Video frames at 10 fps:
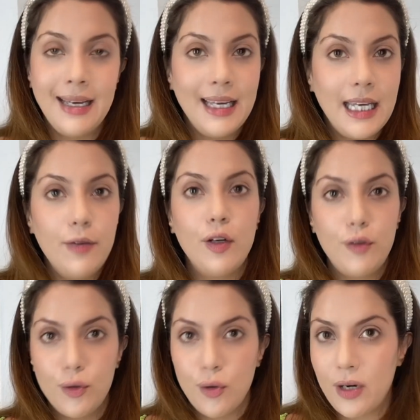Even if
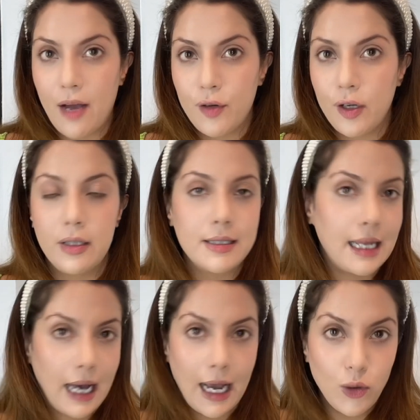you don't have wrinkles,
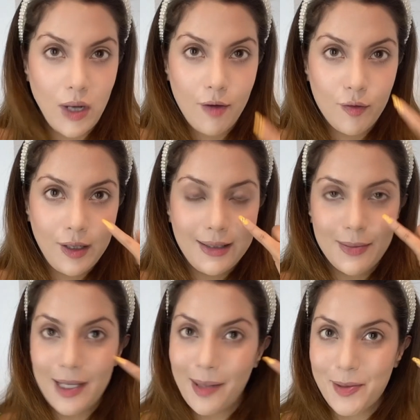like I don't have wrinkles,
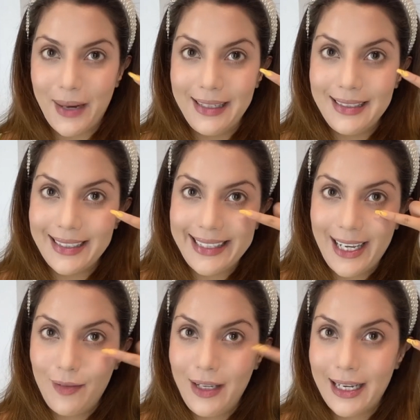but hum smile karte
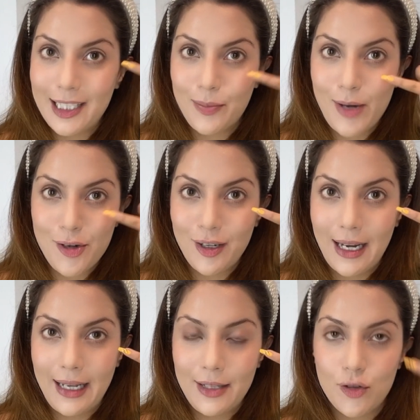hain, we get expression
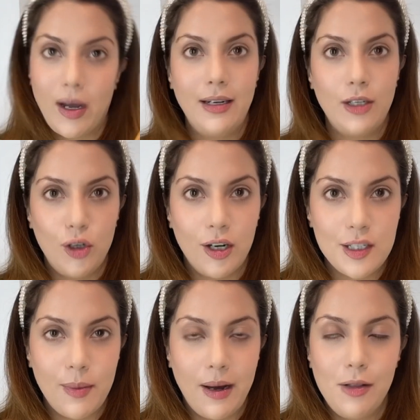lines, right? You're going to
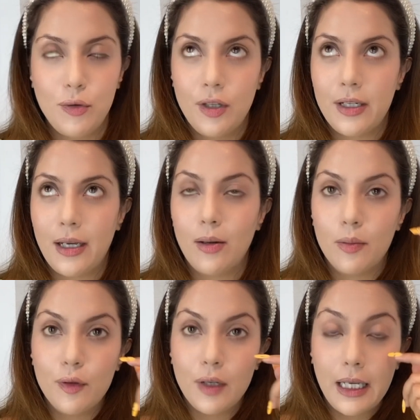smile through the day,
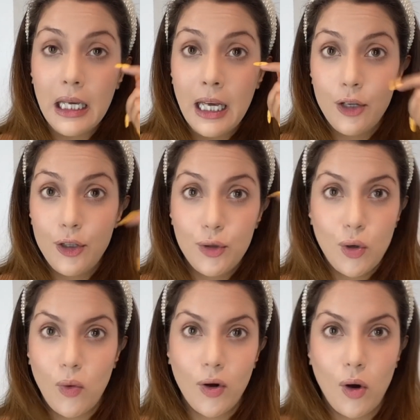hopefully. You don't
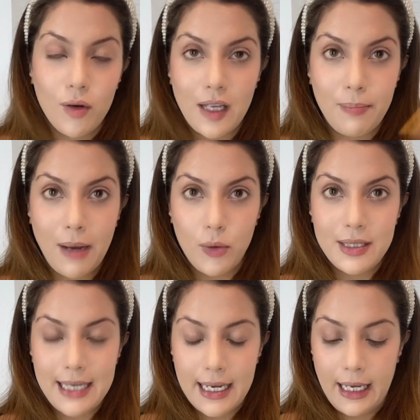want all of that powder
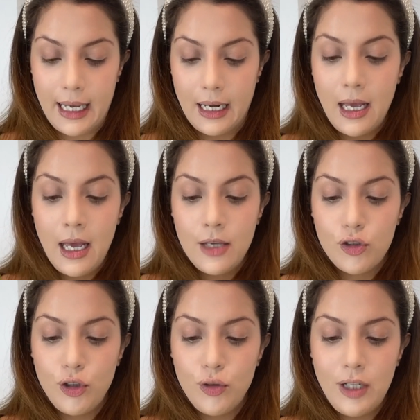setting in. So
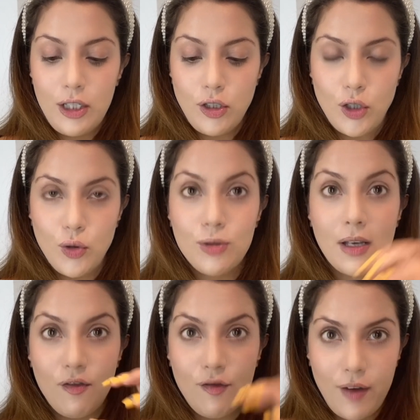you need to use
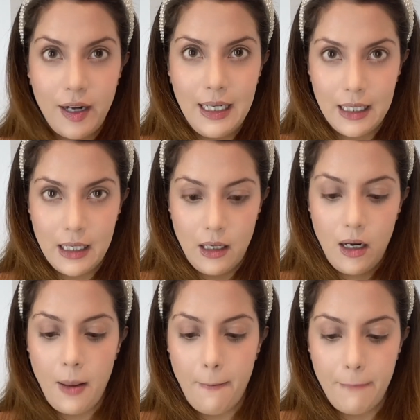very little
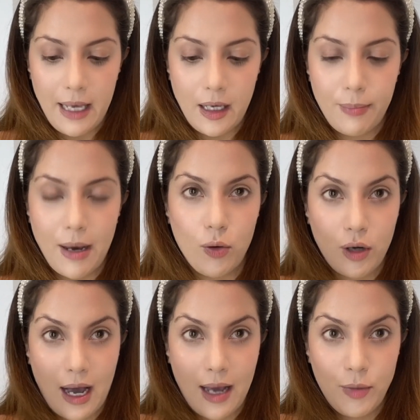baking powder.
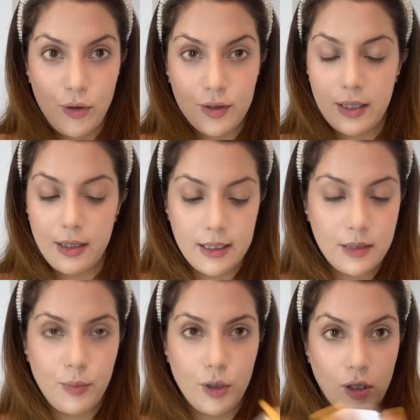I'm using this
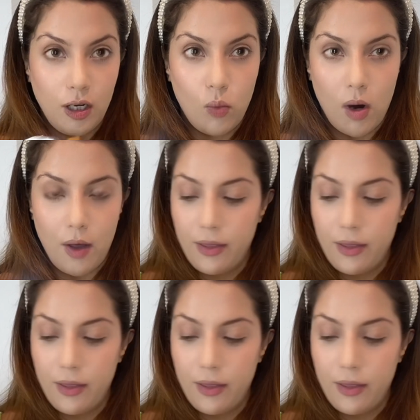particular one.